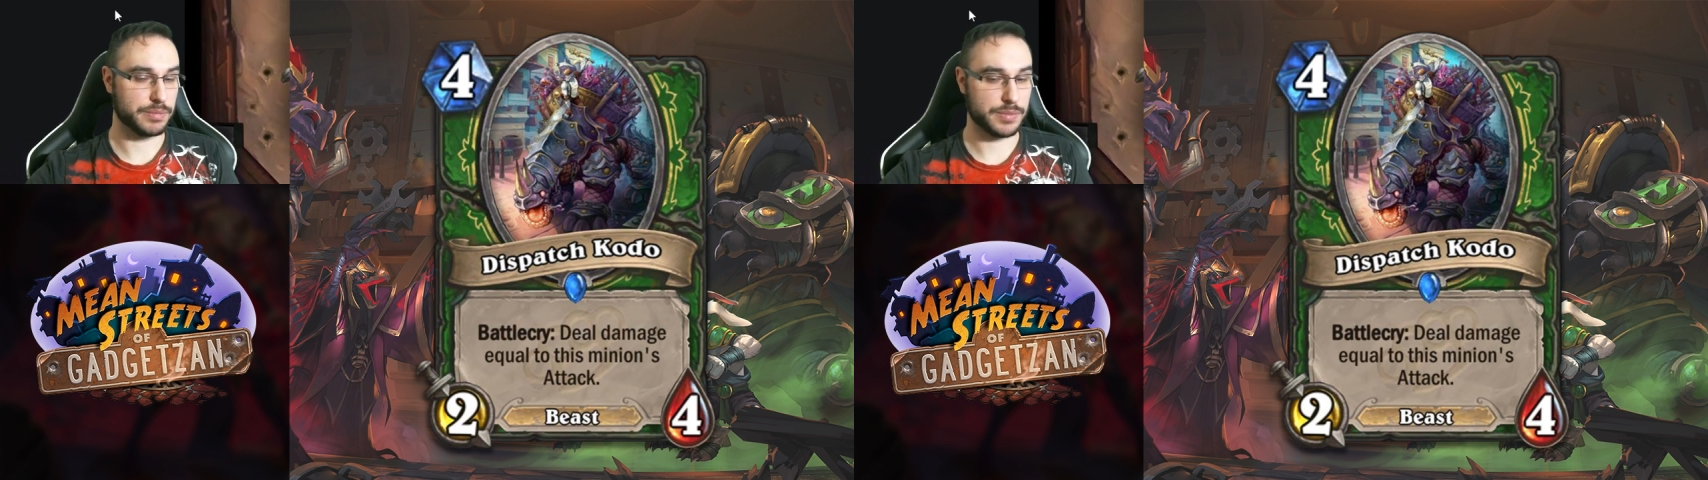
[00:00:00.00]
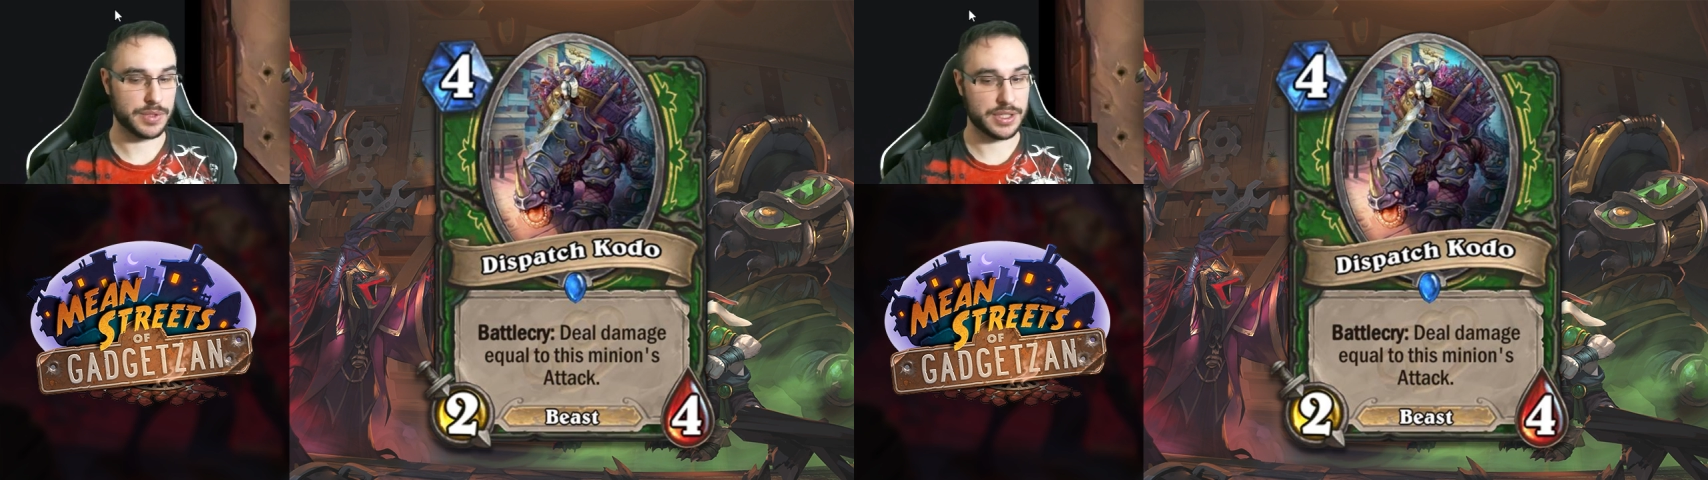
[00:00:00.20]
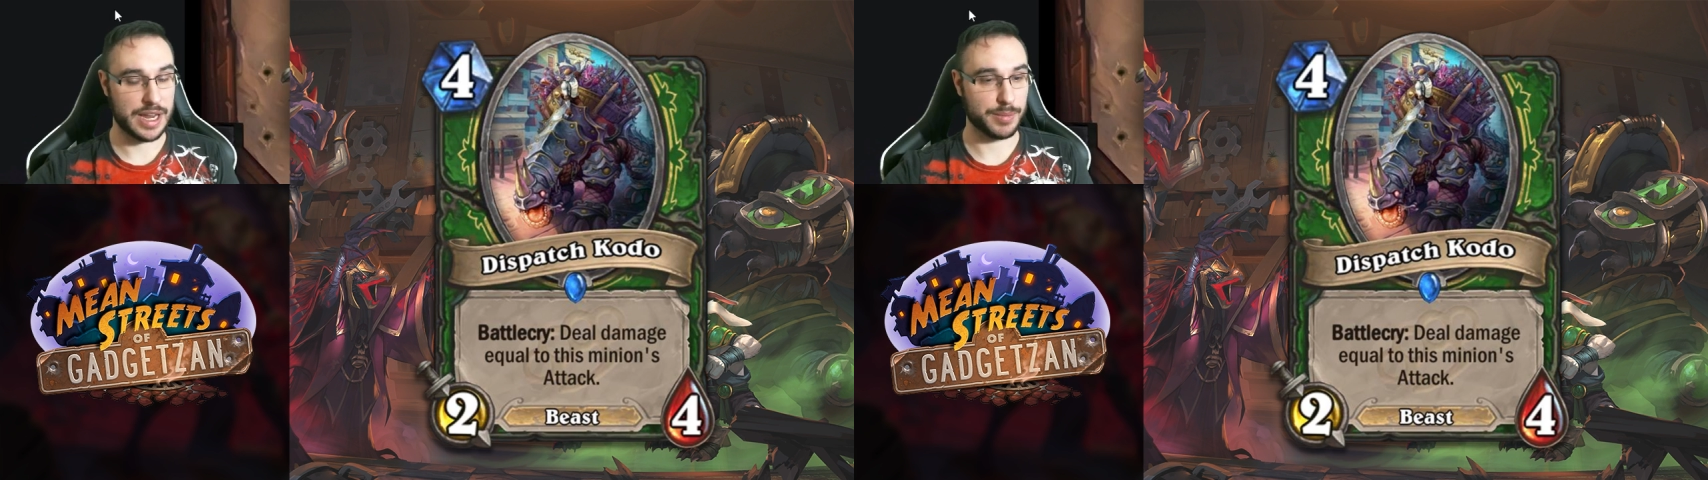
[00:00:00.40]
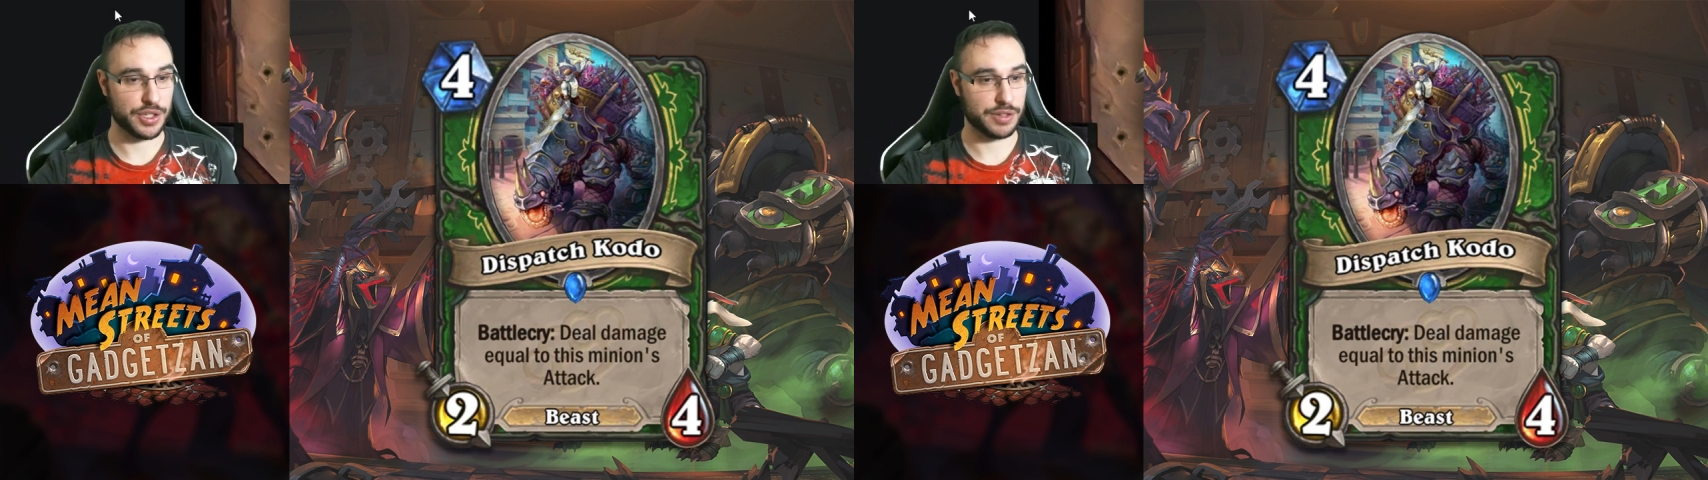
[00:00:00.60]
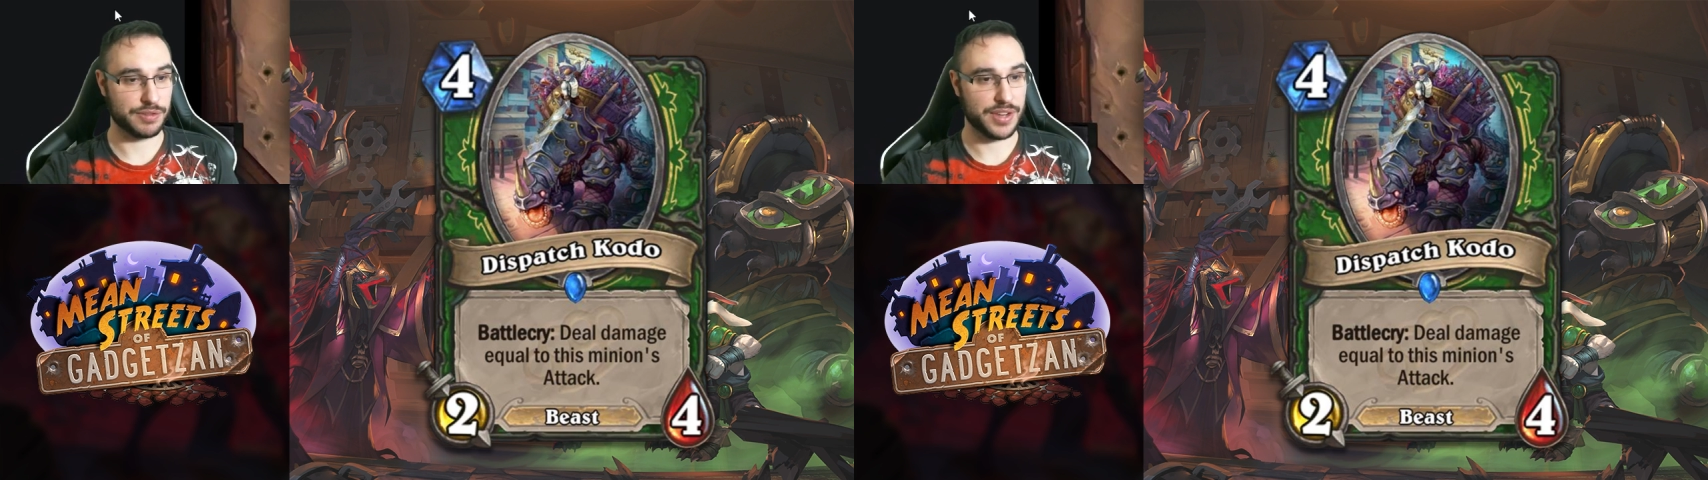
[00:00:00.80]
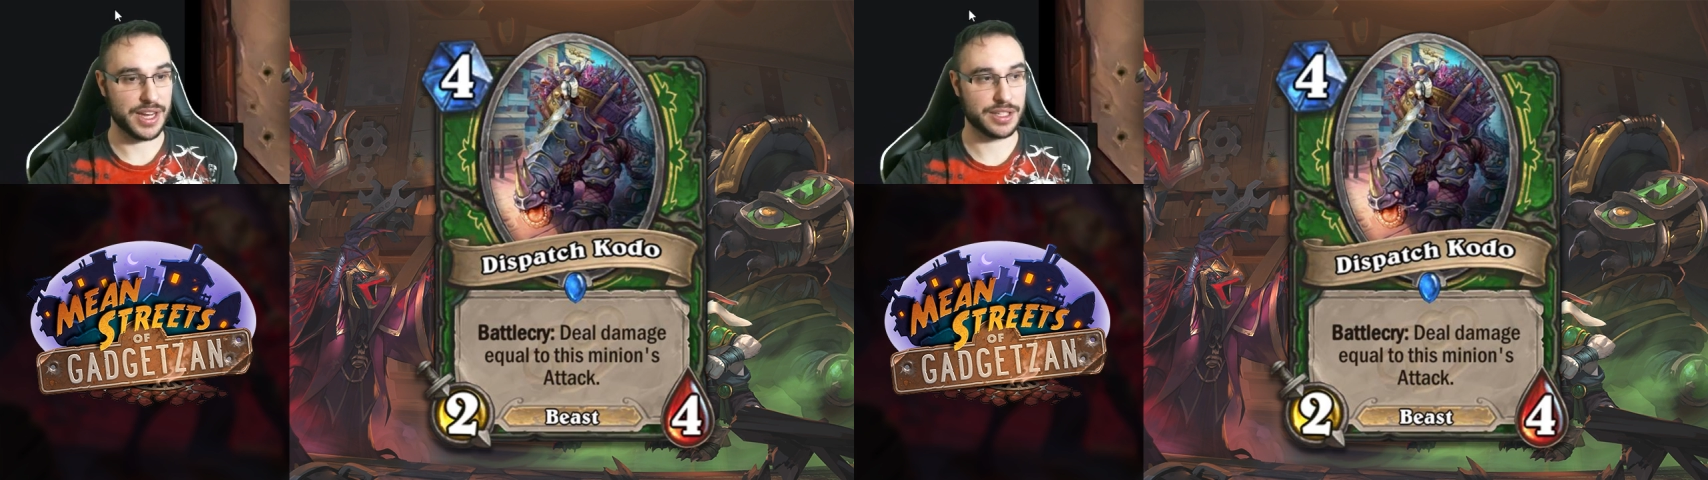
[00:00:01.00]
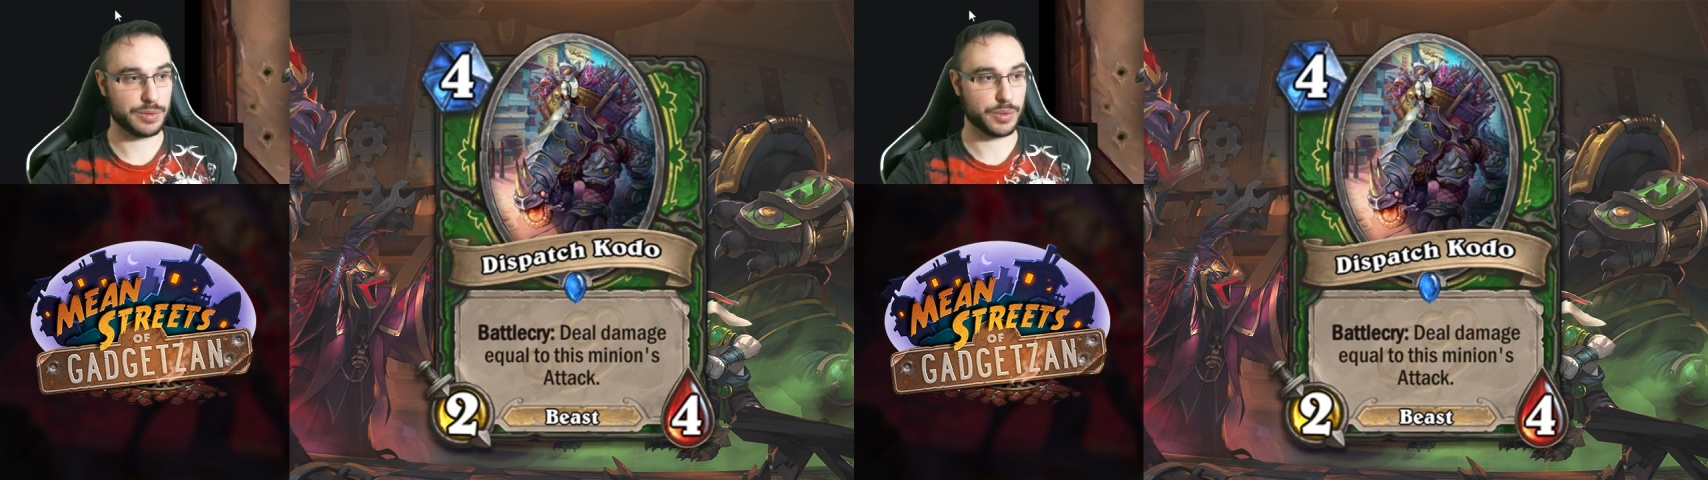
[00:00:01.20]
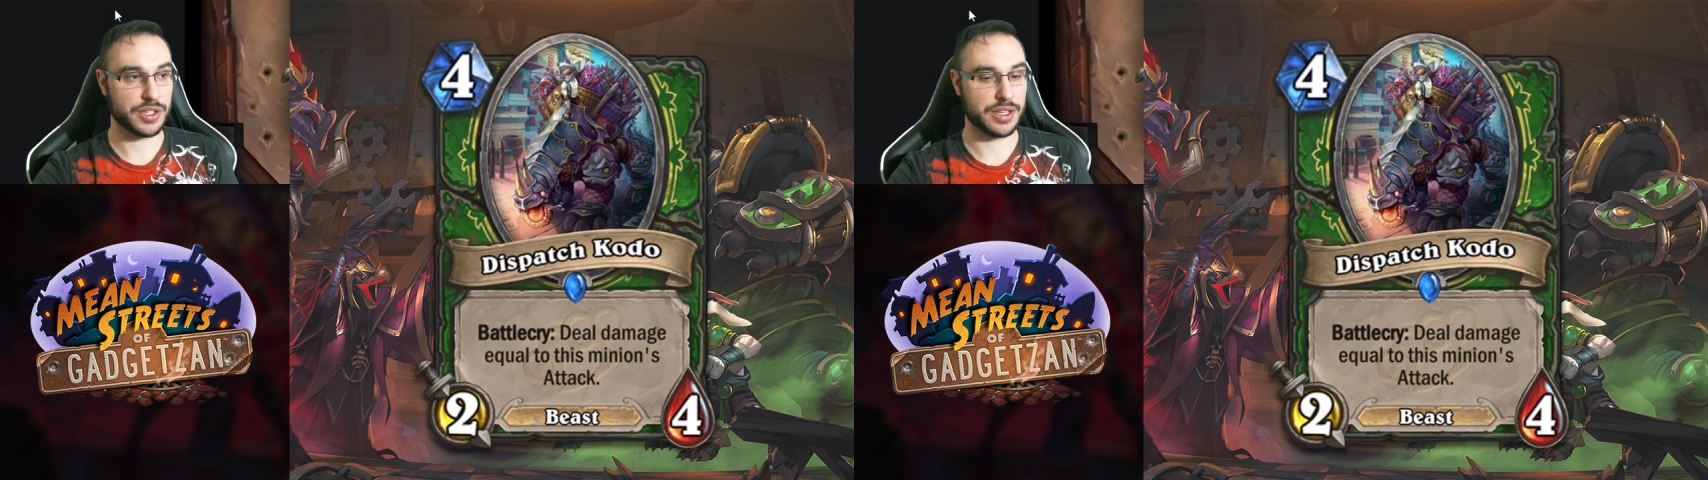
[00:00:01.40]
damage to face,
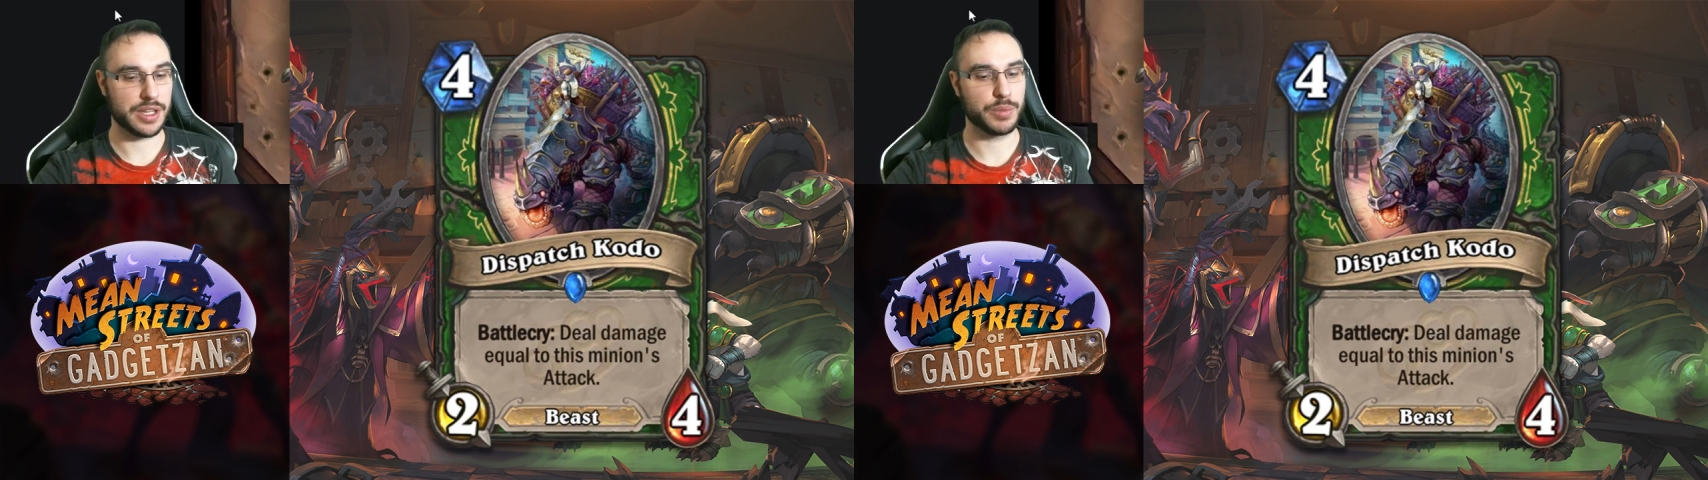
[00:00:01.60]
which then they